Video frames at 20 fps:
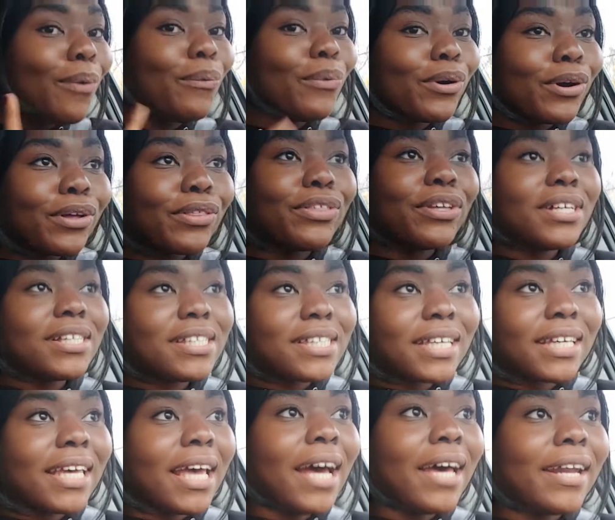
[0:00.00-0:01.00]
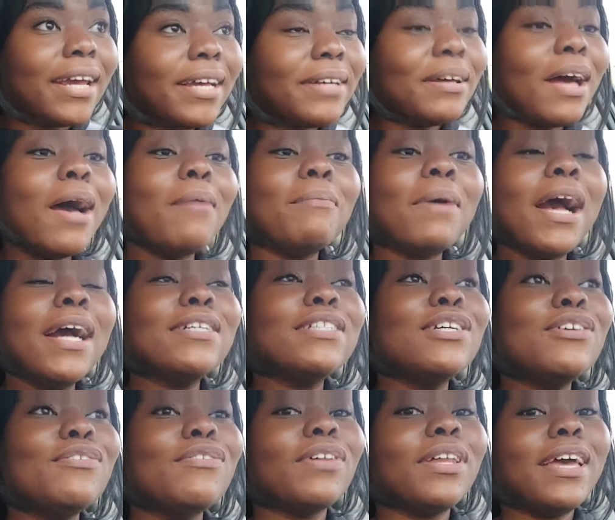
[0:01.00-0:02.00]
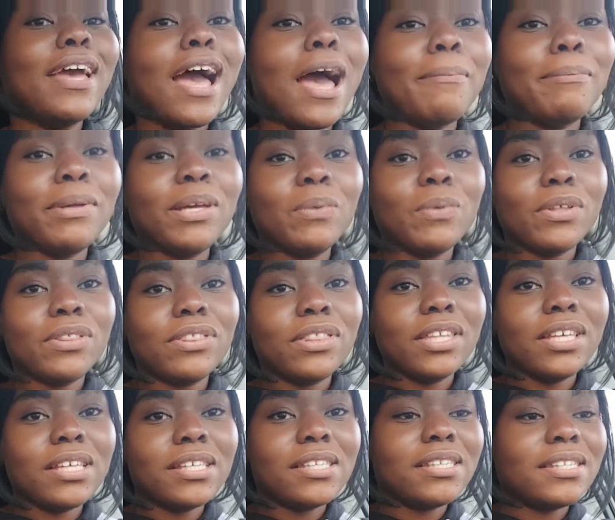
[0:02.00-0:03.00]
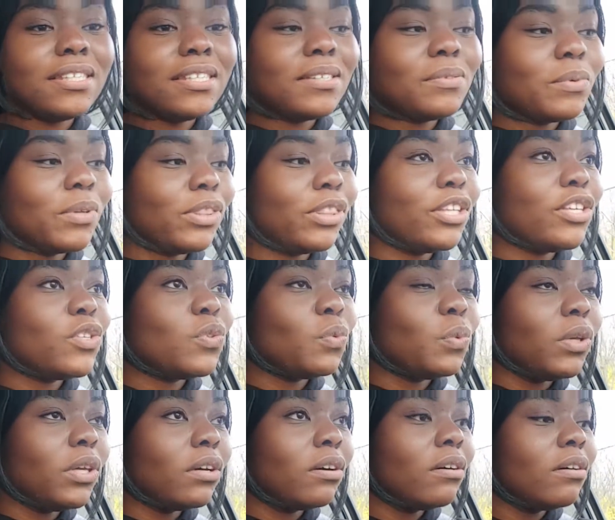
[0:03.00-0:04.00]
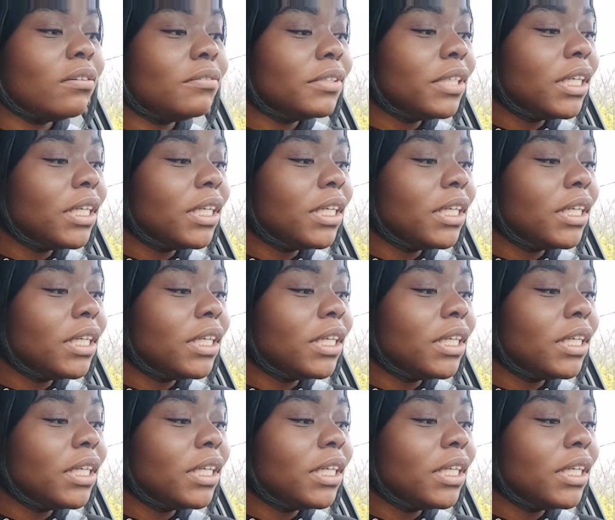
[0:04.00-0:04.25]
worth it to get it. I'm actually really happy with this wheel.